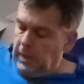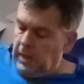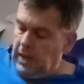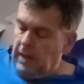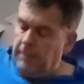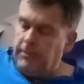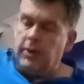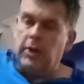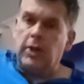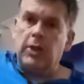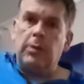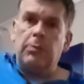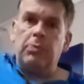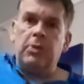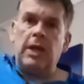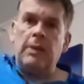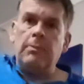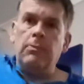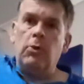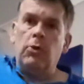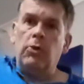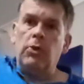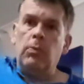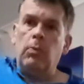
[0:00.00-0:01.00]
If you're going to play
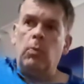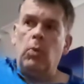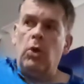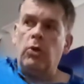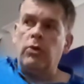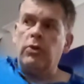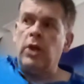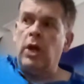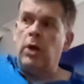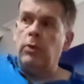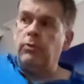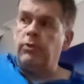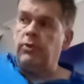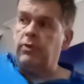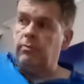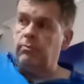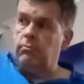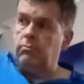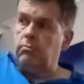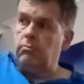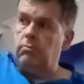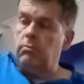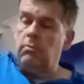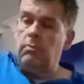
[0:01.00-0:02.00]
more than one note,
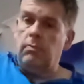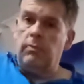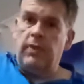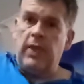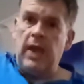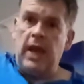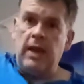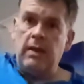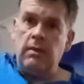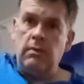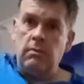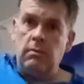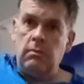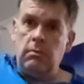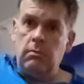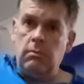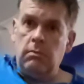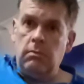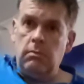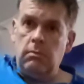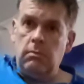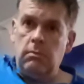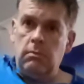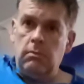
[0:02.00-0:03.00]
then
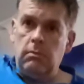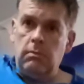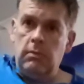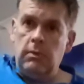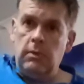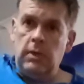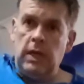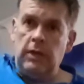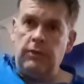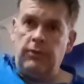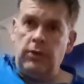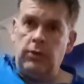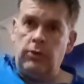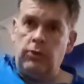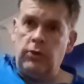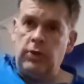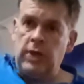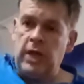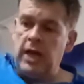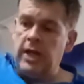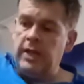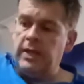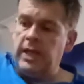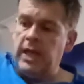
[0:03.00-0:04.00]
it's a good
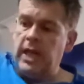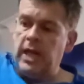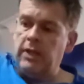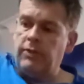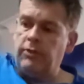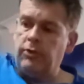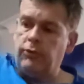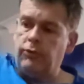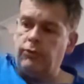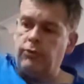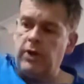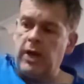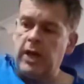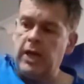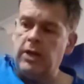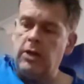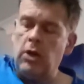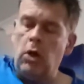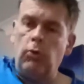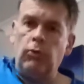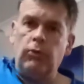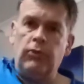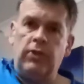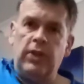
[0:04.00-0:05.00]
idea to try and
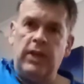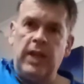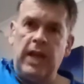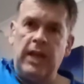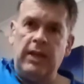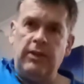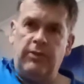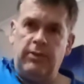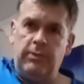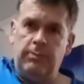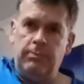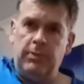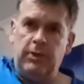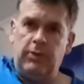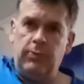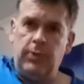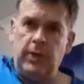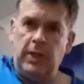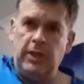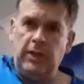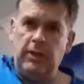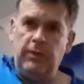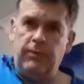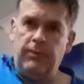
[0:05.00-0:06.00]
alternate
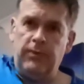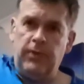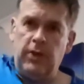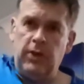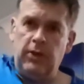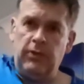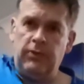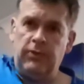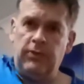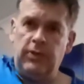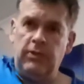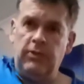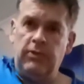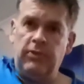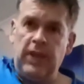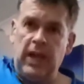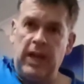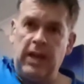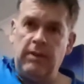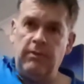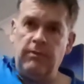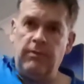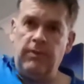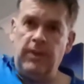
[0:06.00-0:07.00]
between your first and
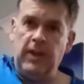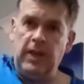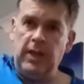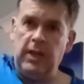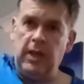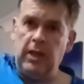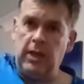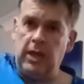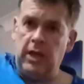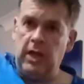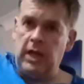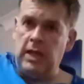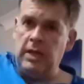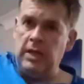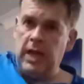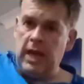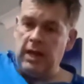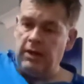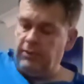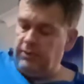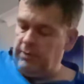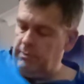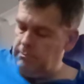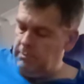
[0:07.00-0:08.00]
second finger, your
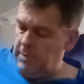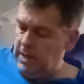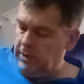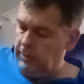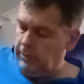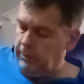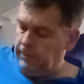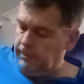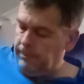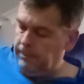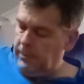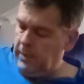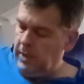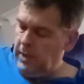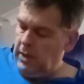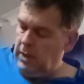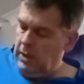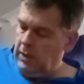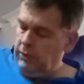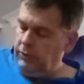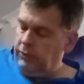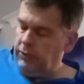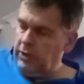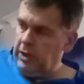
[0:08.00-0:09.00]
index and middle.
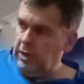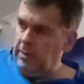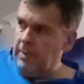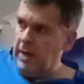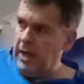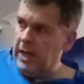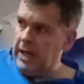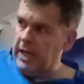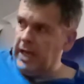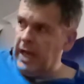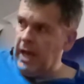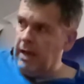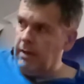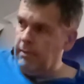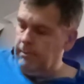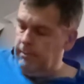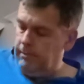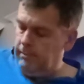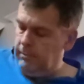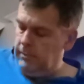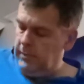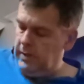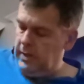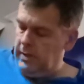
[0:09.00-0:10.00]
So you might get
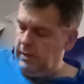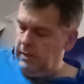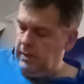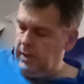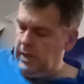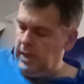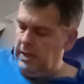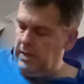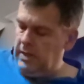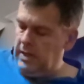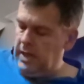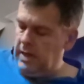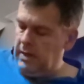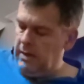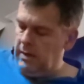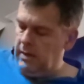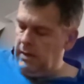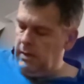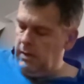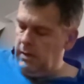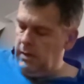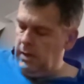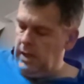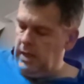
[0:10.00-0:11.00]

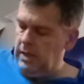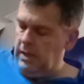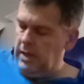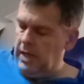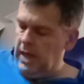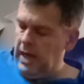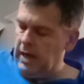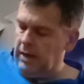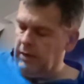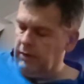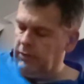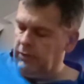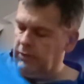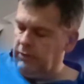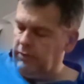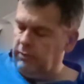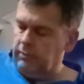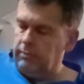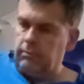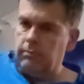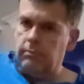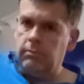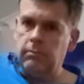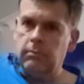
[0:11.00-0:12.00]
index,
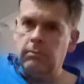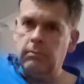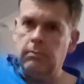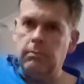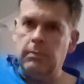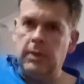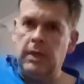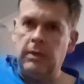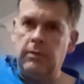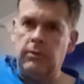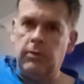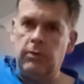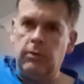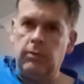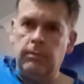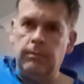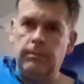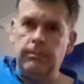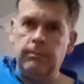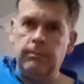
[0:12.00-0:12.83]
middle,